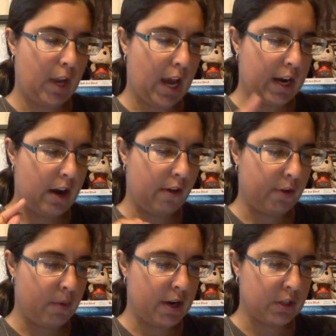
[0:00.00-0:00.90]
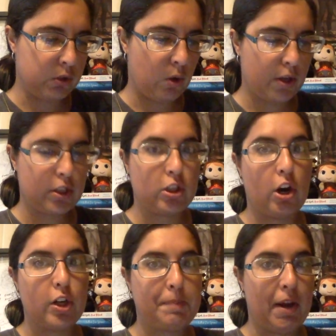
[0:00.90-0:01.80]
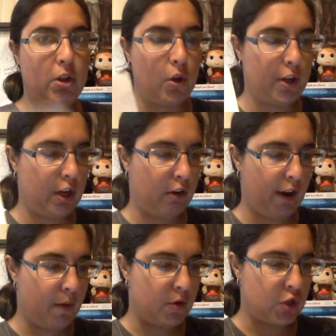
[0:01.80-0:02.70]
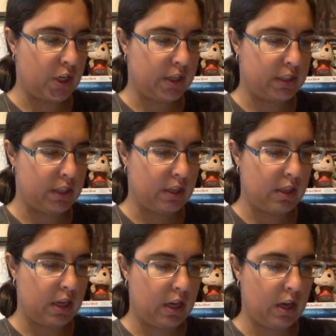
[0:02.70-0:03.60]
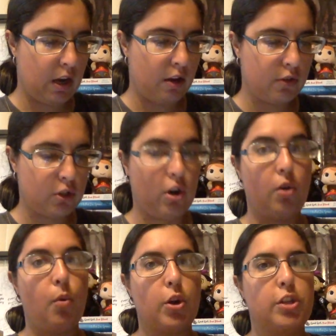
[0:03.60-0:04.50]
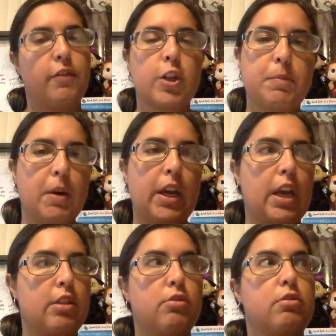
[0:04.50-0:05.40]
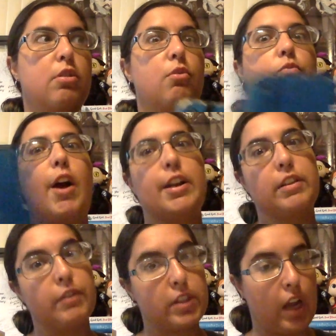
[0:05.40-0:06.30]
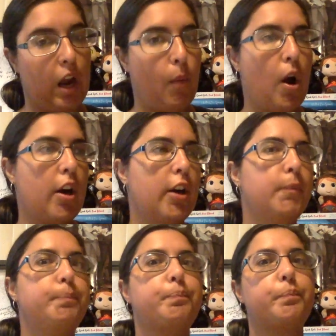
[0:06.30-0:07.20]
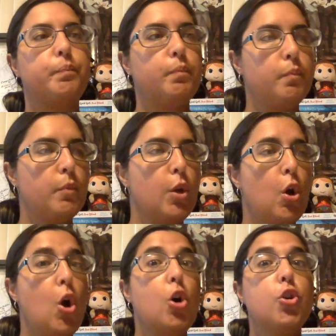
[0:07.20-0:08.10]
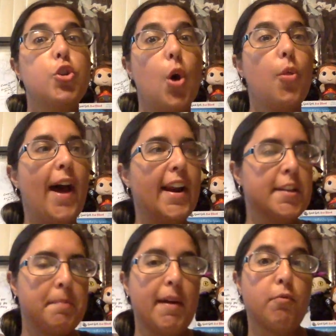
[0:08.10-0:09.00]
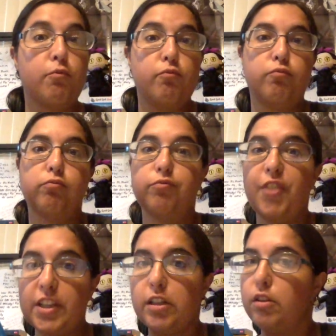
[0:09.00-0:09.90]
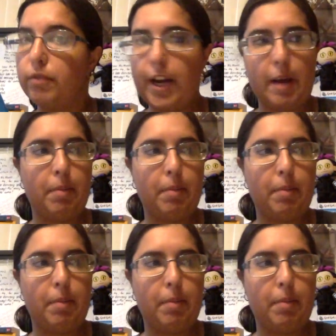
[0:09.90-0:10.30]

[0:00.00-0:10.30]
And another one is Lost Stars by Claudia Gray, which is the Star Wars first book into Rise of the Skywalker. So that is my physical reading